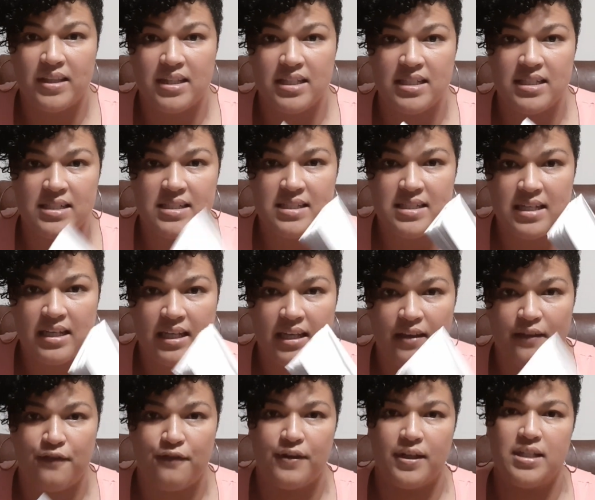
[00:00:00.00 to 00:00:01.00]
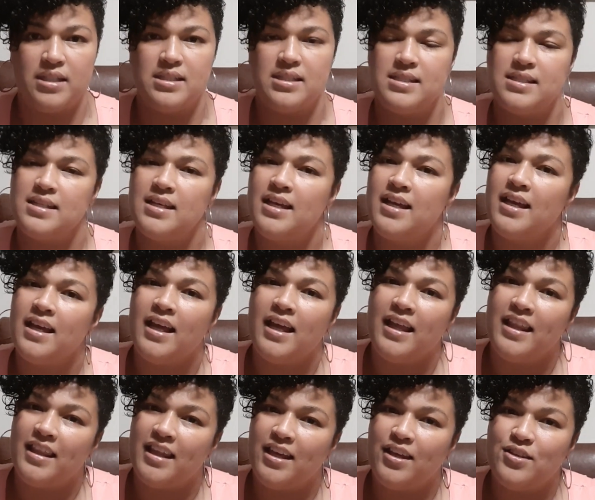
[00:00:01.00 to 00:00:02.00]
these sinking funds.
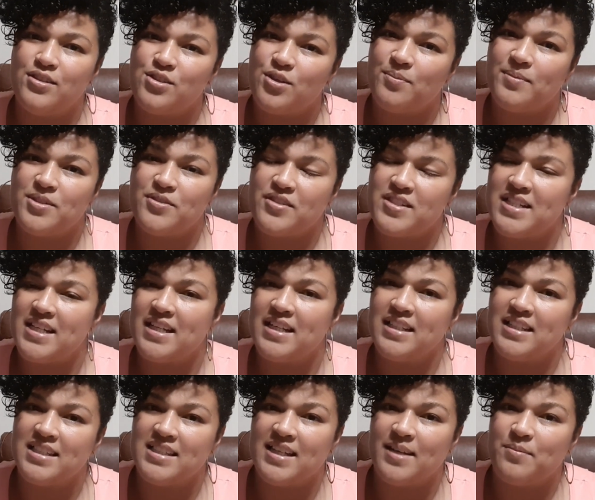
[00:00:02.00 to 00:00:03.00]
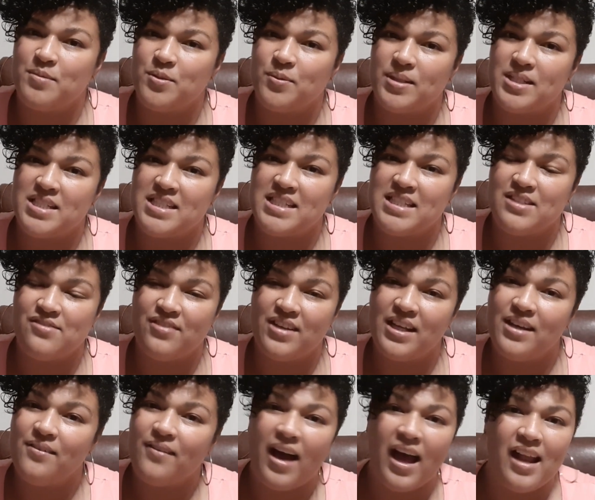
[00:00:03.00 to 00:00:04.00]
Thank you so much for taking the time to watch this
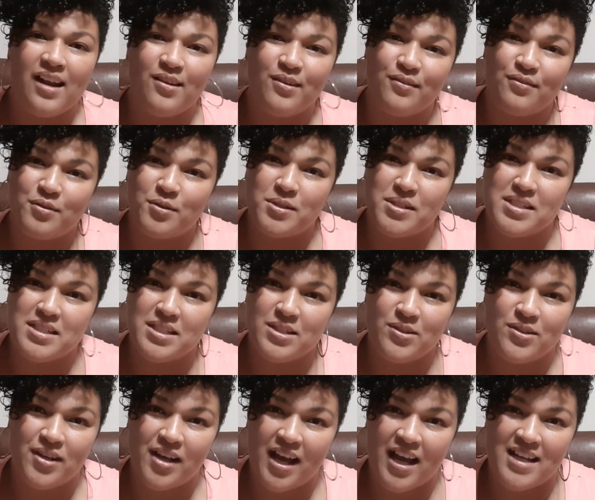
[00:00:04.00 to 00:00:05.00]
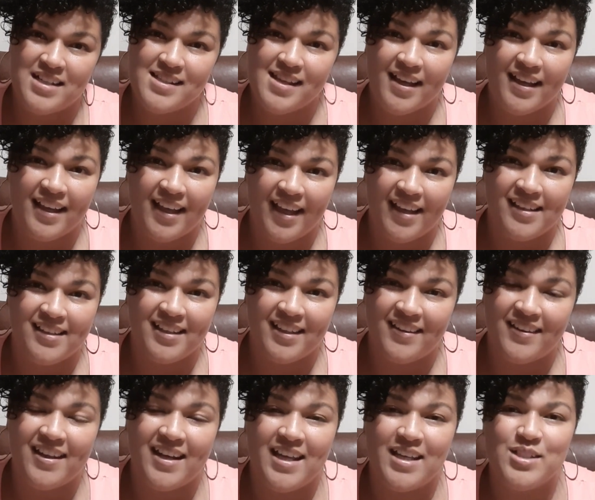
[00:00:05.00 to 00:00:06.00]
video. I look forward to seeing you guys again in
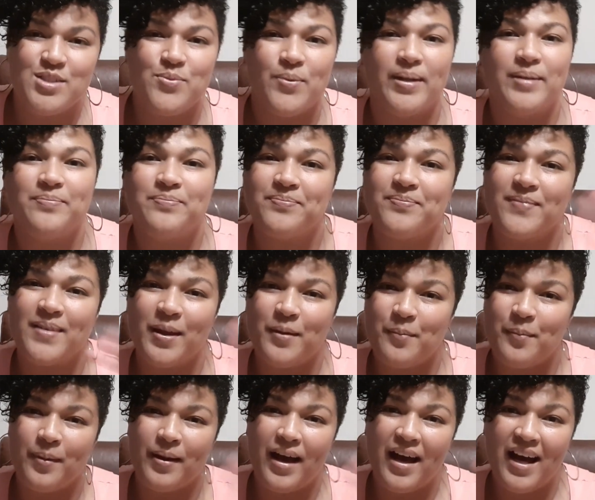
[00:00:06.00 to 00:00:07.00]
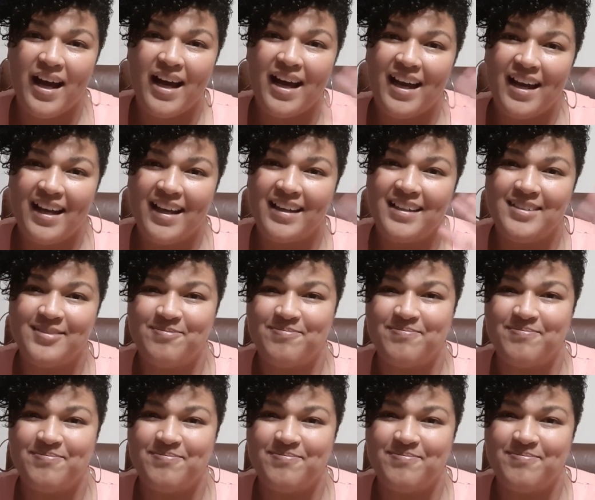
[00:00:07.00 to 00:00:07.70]
the next one. Bye.